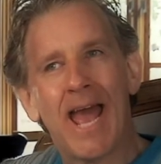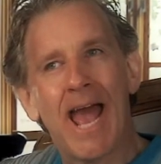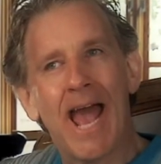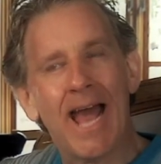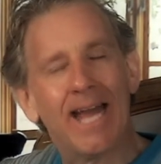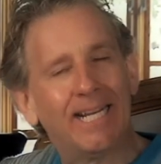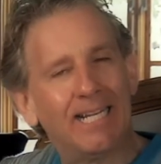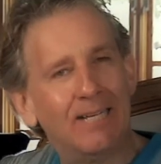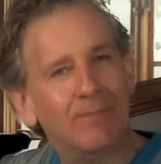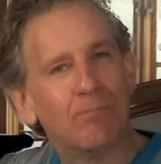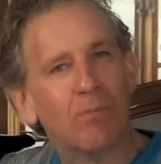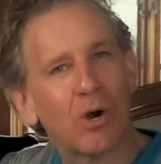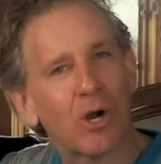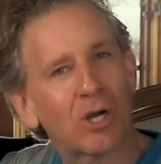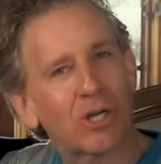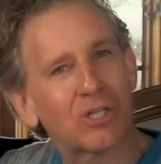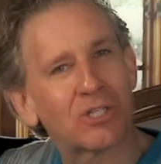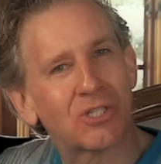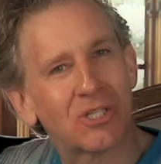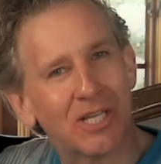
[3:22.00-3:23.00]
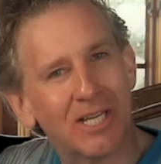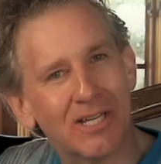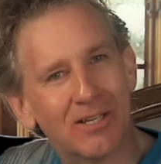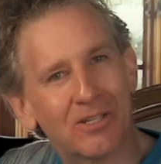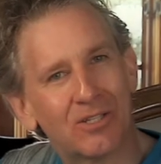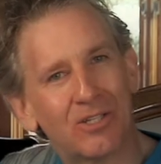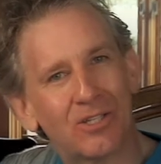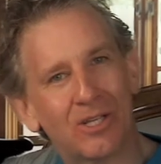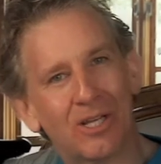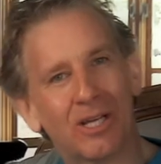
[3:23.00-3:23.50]
And he marks
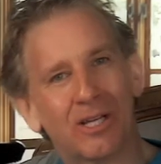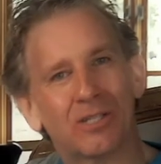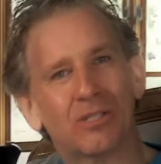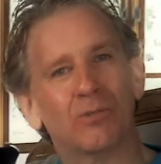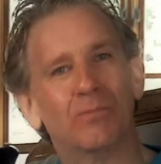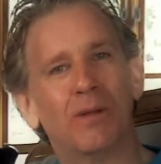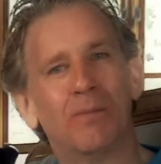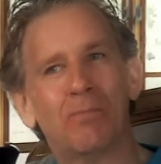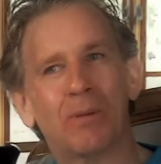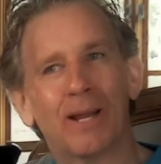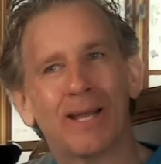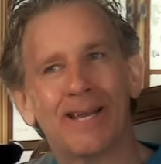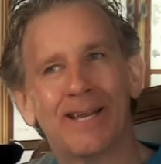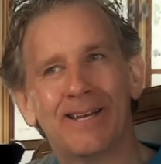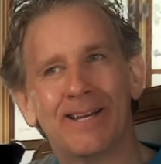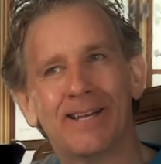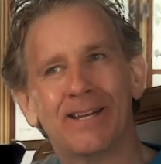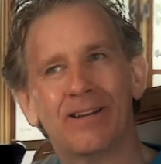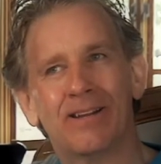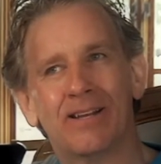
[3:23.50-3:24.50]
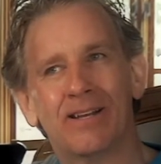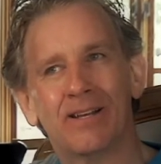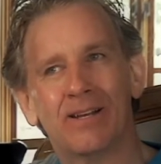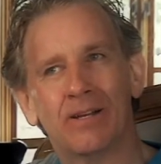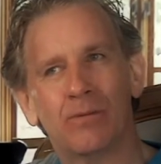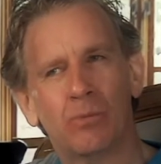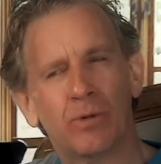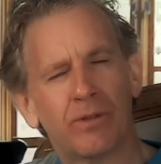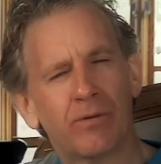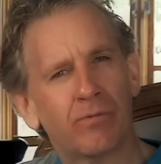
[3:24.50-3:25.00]
it to be
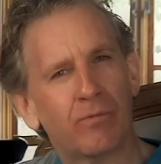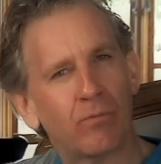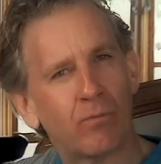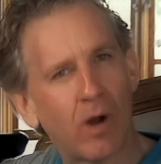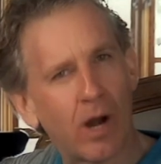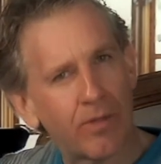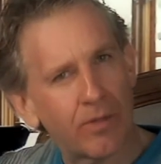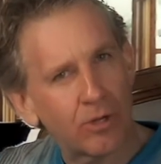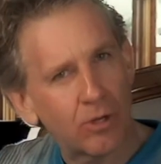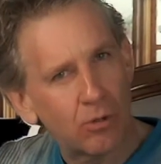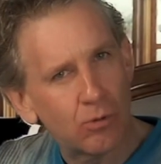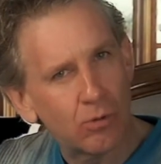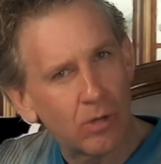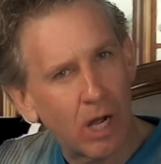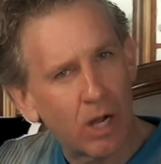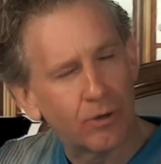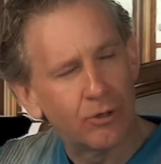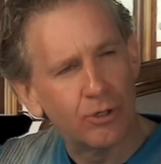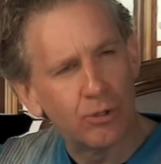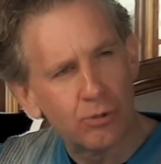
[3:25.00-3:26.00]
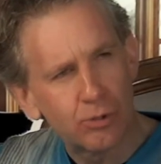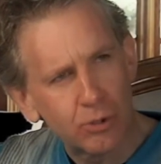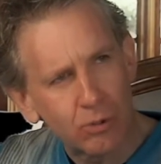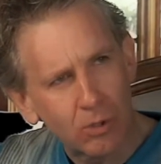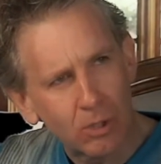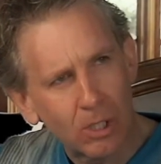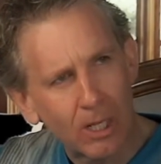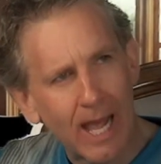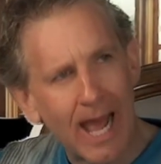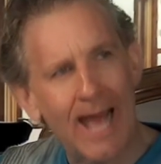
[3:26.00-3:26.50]
played with a rather
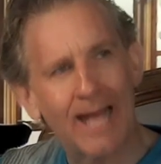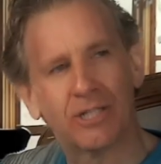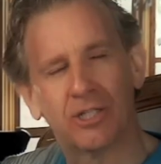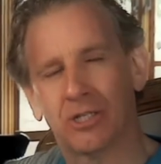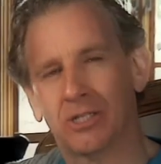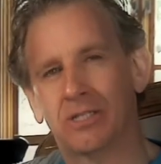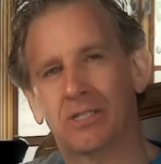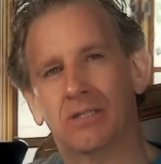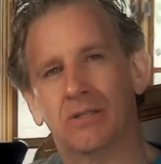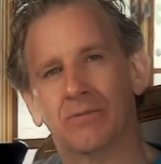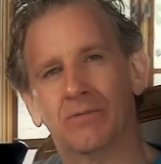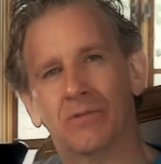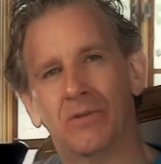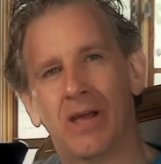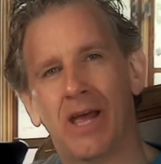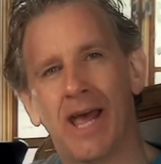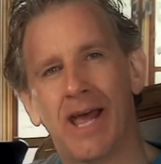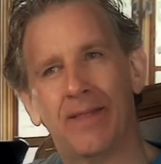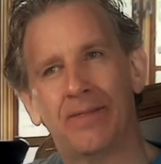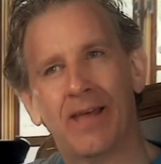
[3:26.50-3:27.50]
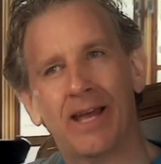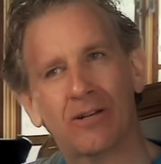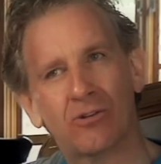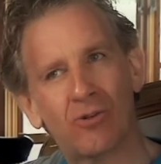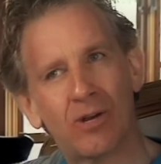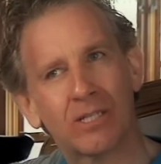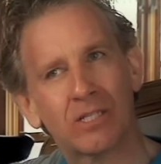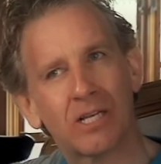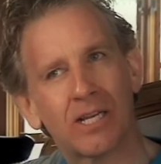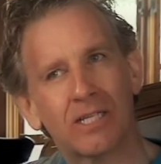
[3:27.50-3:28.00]
unusual adjective, and that
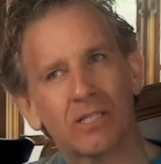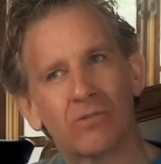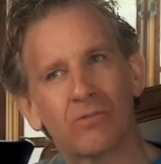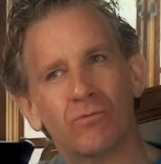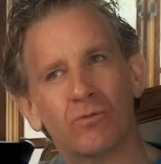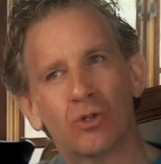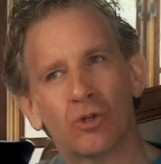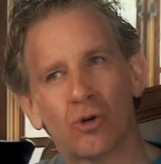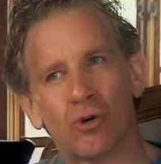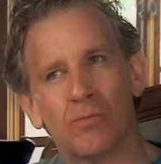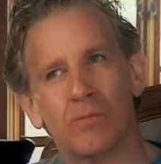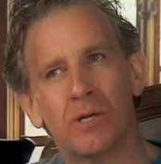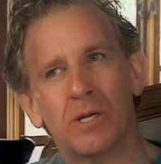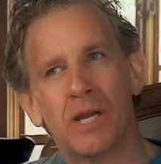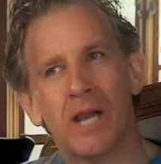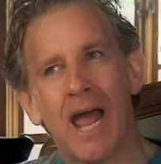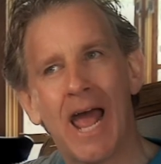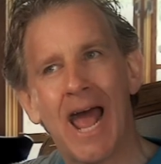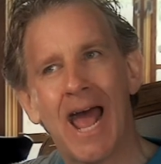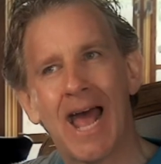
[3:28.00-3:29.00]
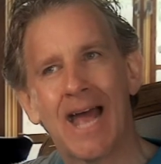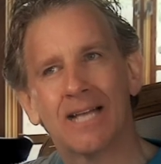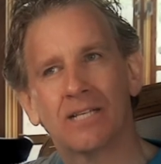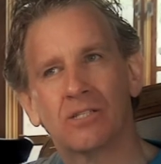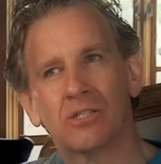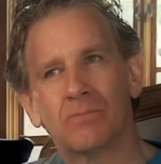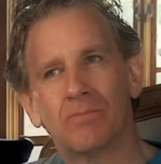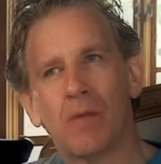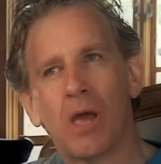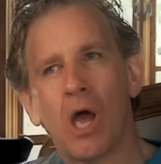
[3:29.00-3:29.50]
translates from German
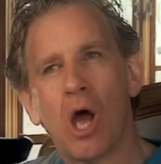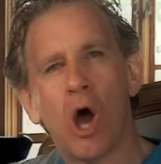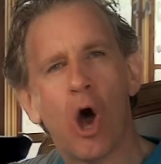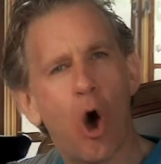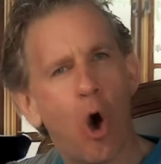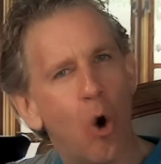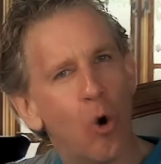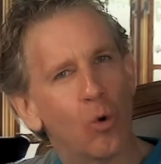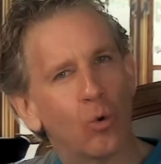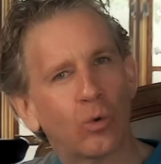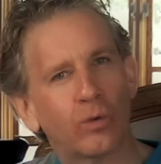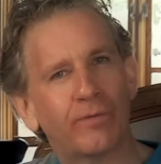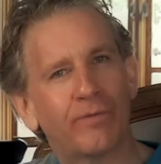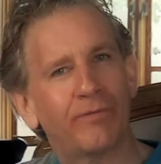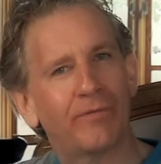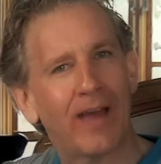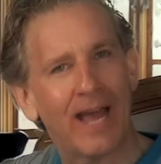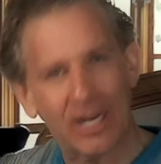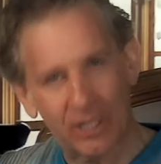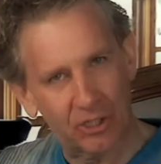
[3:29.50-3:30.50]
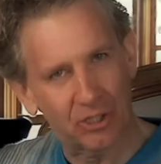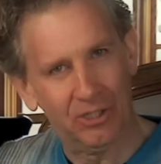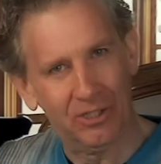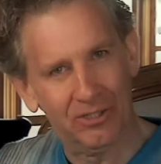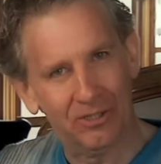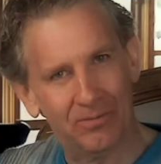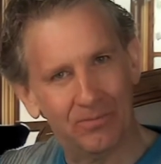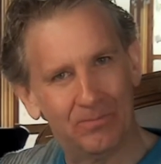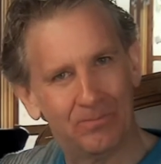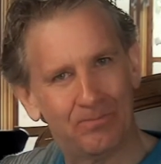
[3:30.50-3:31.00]
as
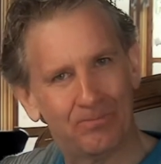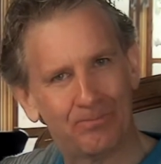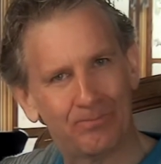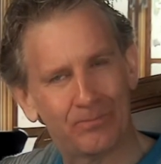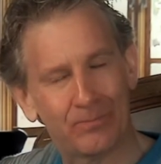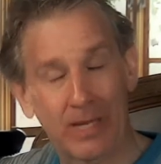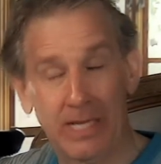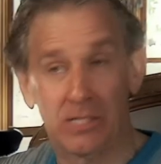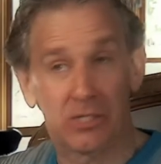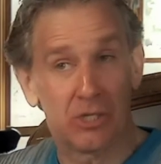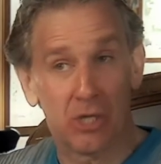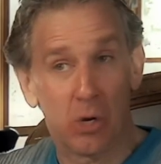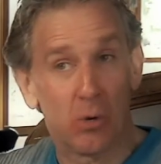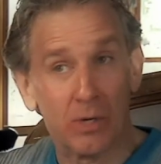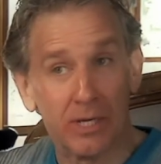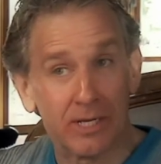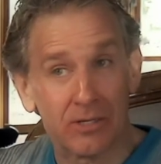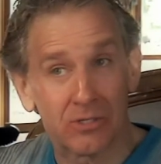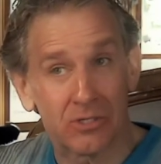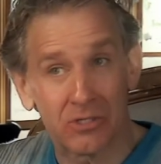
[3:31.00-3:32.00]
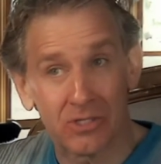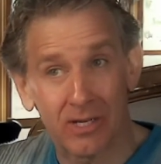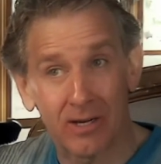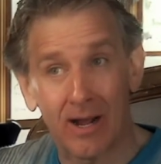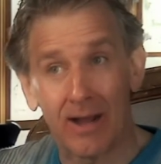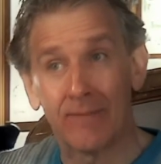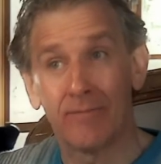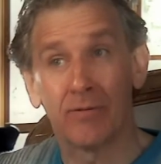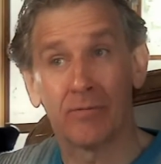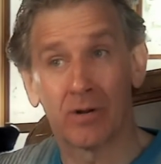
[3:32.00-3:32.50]
old-fashioned. It's the only instance that
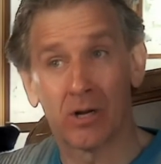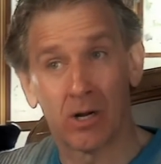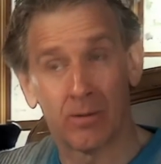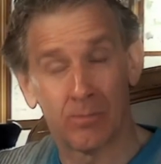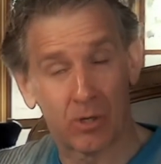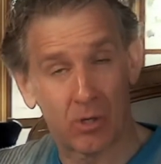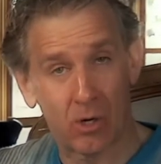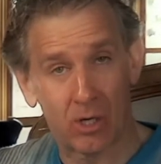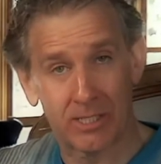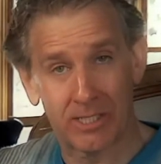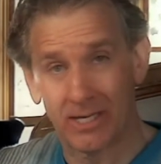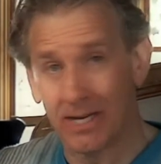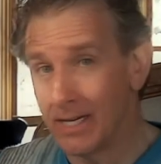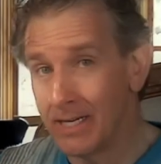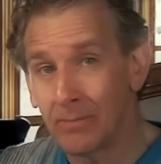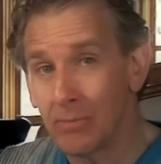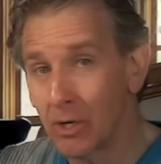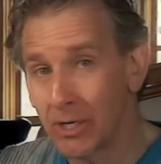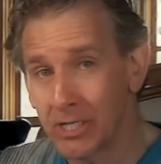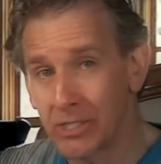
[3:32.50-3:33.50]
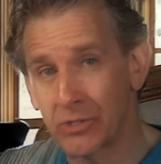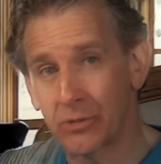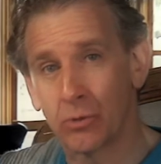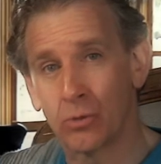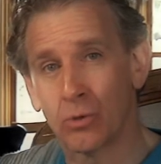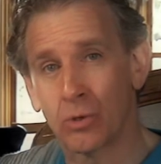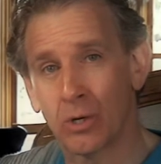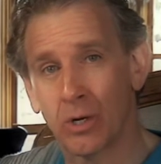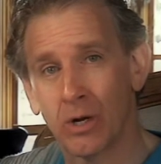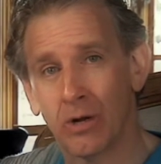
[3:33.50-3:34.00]
I've ever come across in anybody's
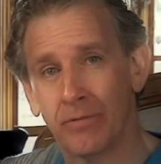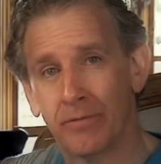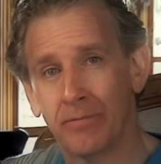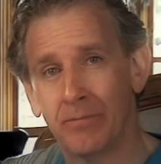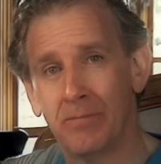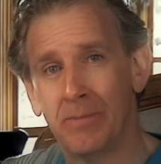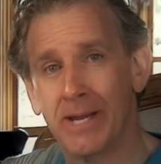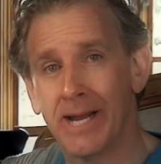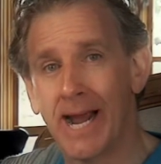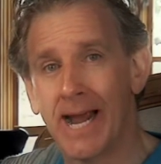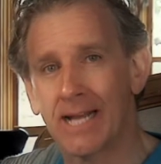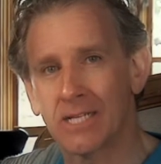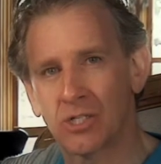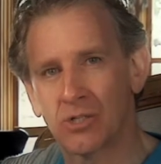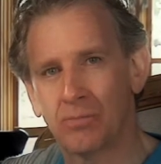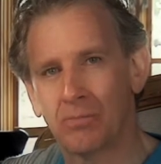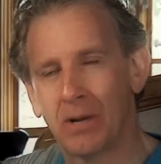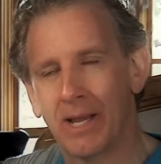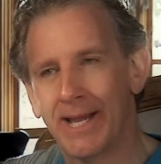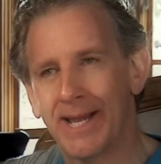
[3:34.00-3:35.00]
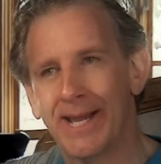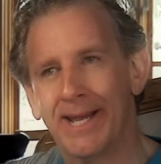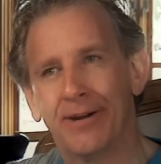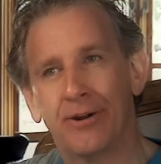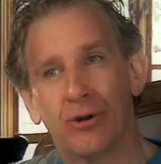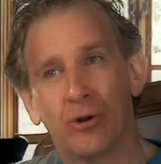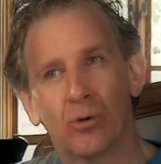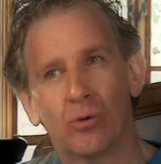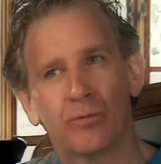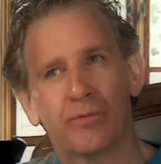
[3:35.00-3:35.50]
score of being asked to play in
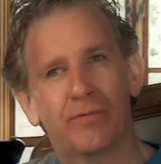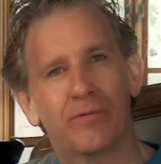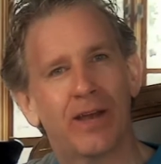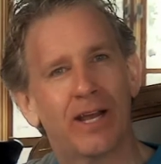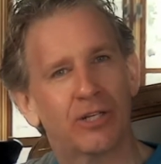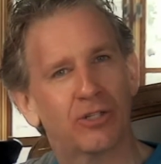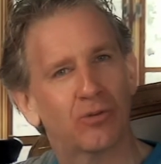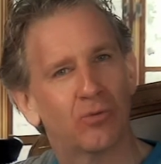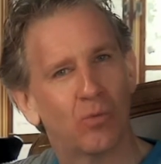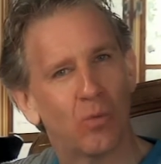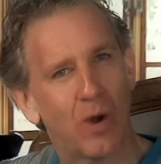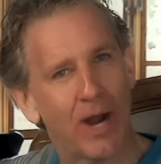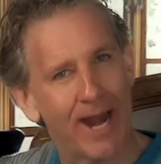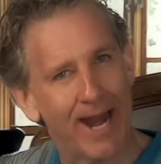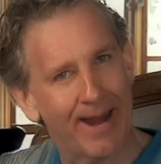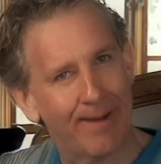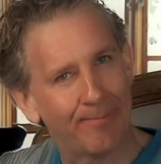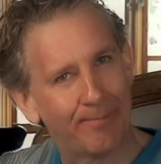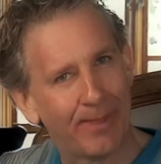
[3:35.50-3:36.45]
an old-fashioned way.